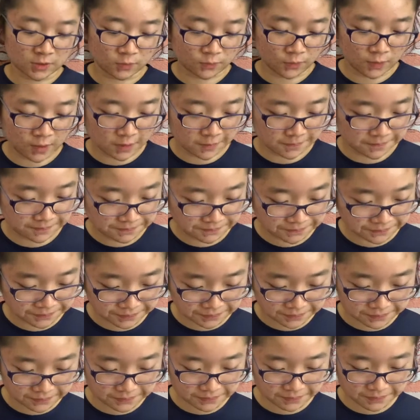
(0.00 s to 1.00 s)
well.
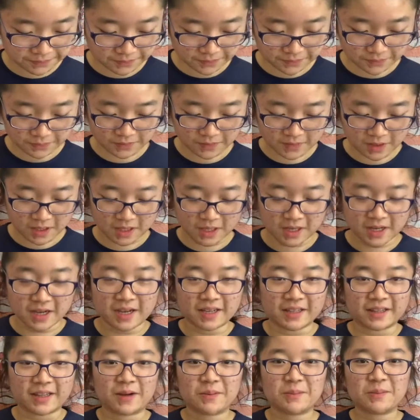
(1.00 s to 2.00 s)

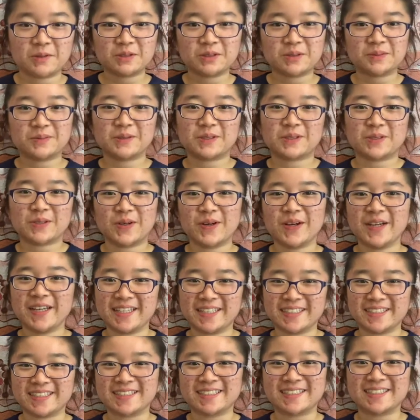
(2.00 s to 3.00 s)
Now, multiple
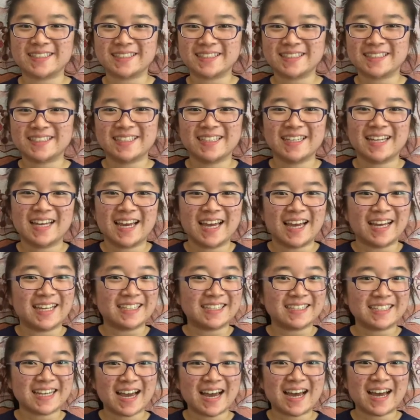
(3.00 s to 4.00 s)
choice.
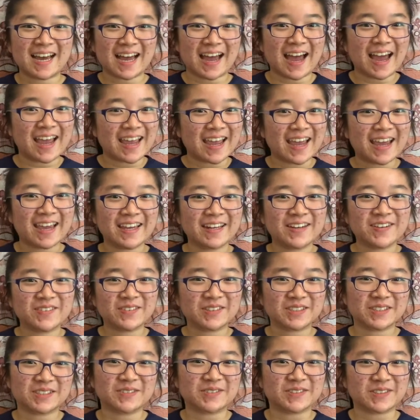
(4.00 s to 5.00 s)
Yeah, I hated
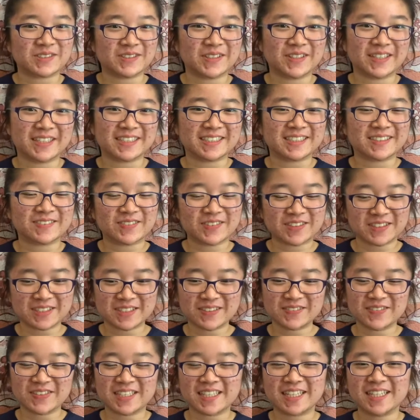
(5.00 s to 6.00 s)
multiple choice, mostly
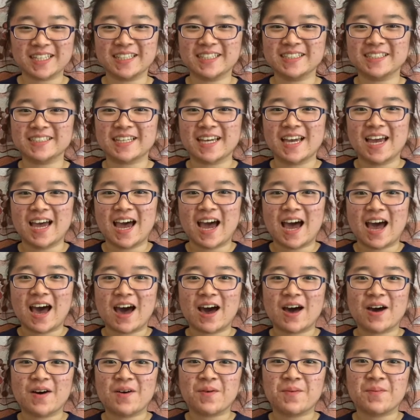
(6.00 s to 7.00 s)
because
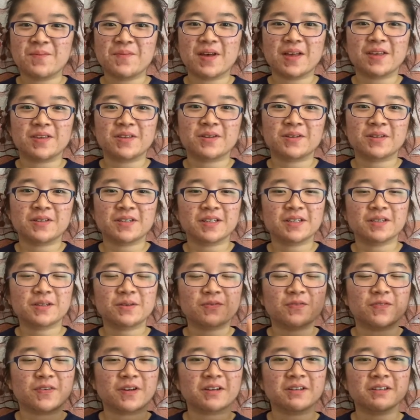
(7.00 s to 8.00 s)
you're
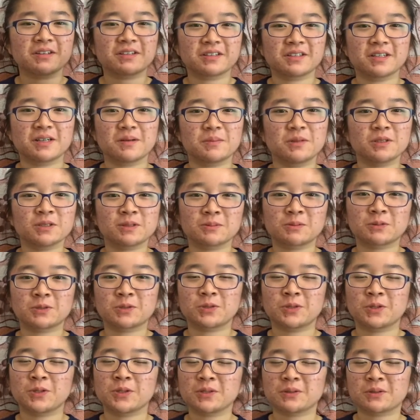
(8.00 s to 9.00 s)
either very good at multiple
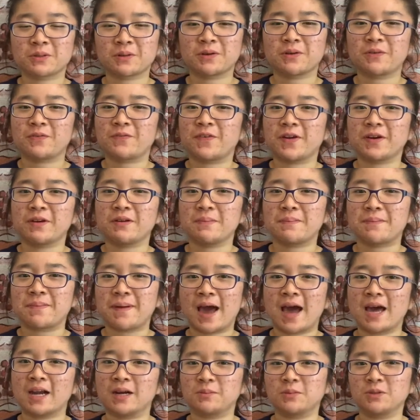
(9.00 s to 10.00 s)
choice or you're very
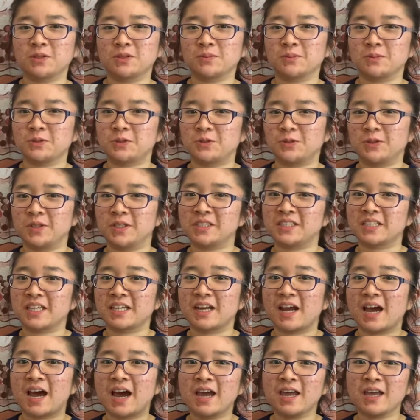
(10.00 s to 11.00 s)
bad at multiple choice, and
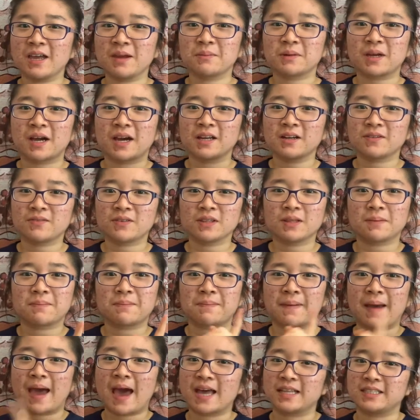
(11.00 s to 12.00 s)
I am kind of on the
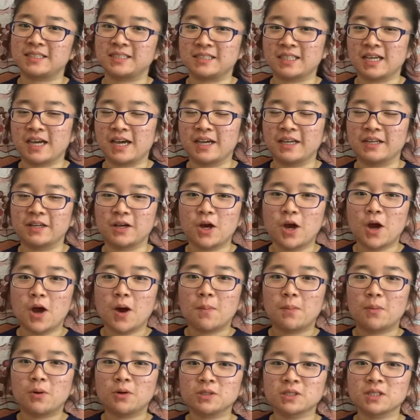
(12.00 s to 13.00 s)
bad side,
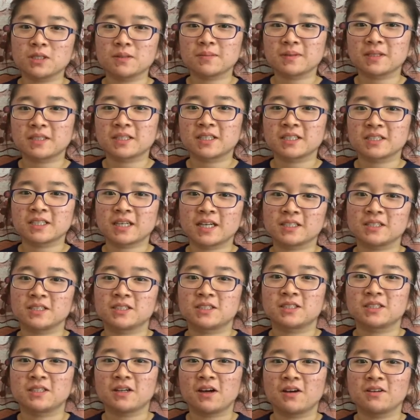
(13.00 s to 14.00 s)
mostly because I just
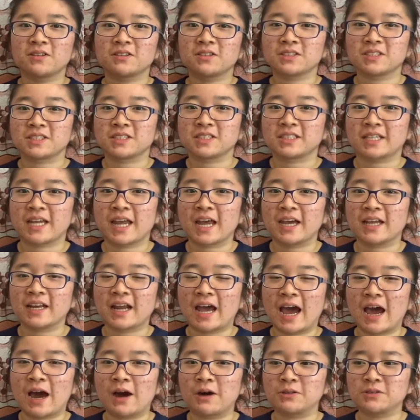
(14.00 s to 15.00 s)
didn't understand
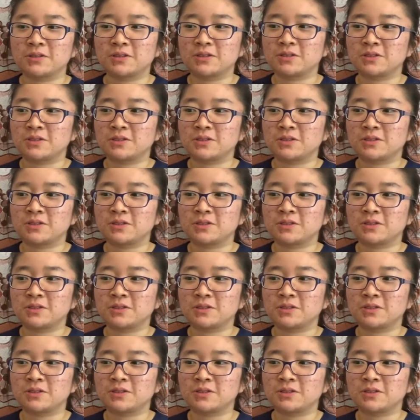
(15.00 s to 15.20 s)
I